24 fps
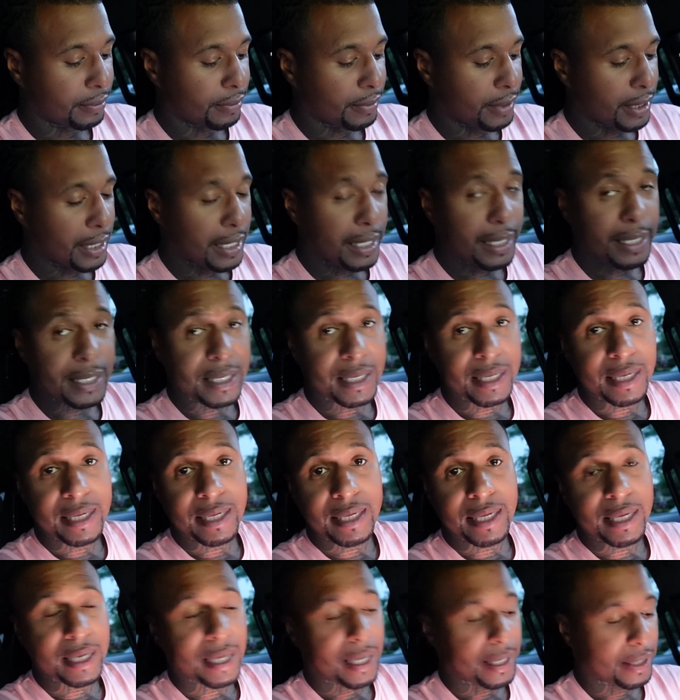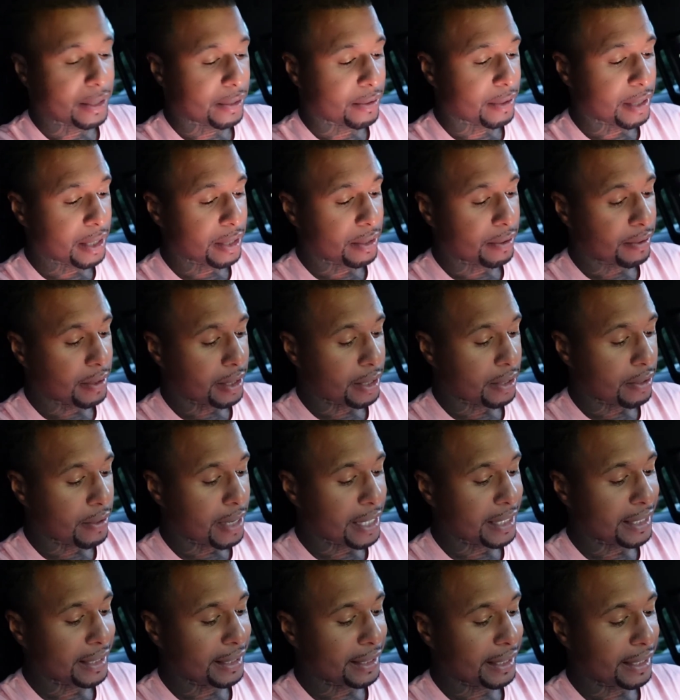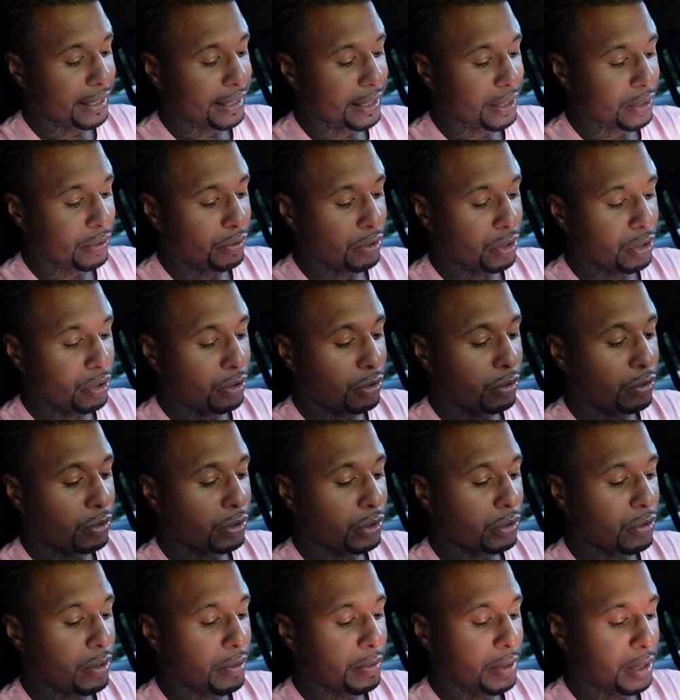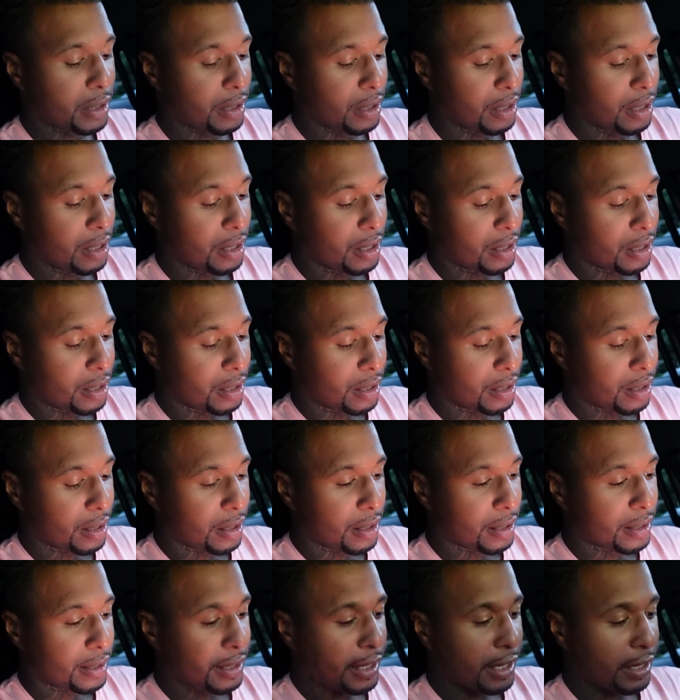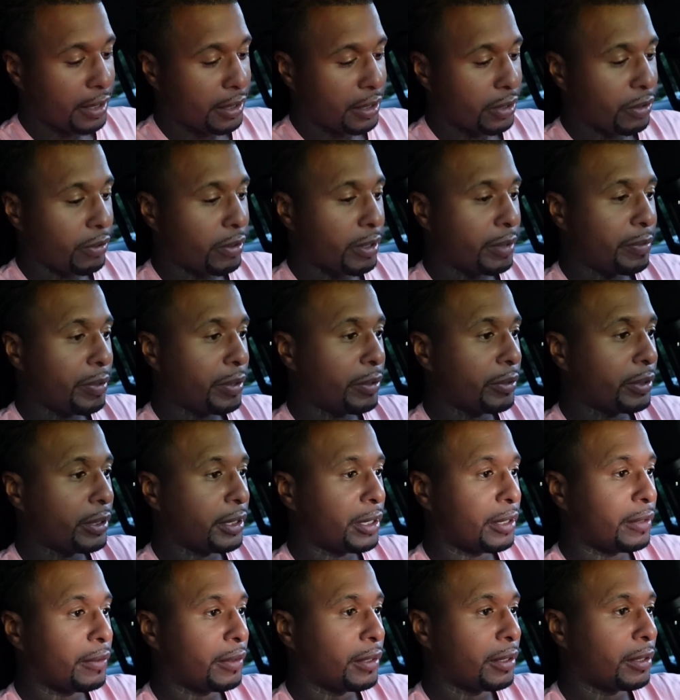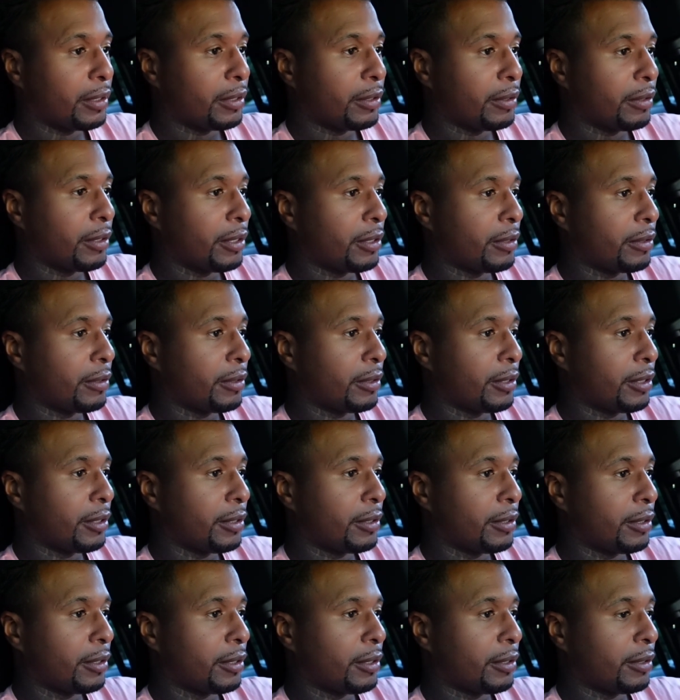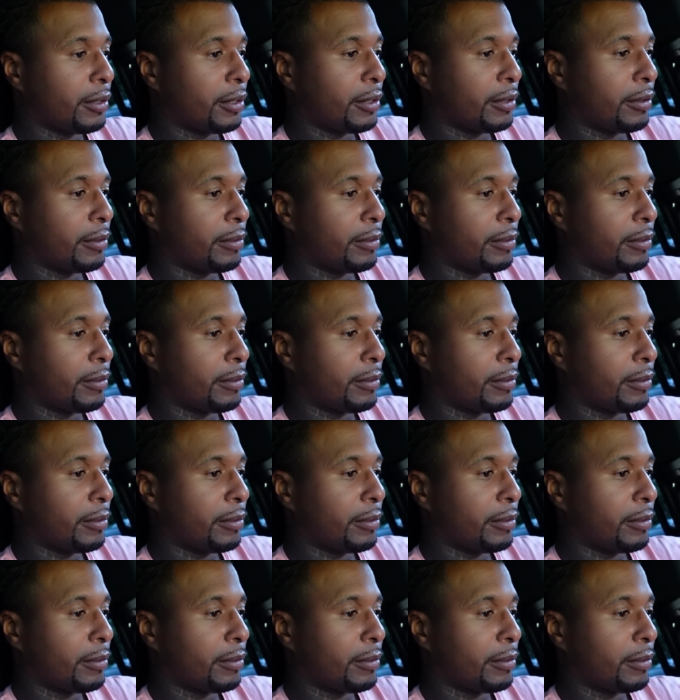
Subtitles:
Yeah, I know. I just think this was cool, so I'ma take a story post of it. Hold on.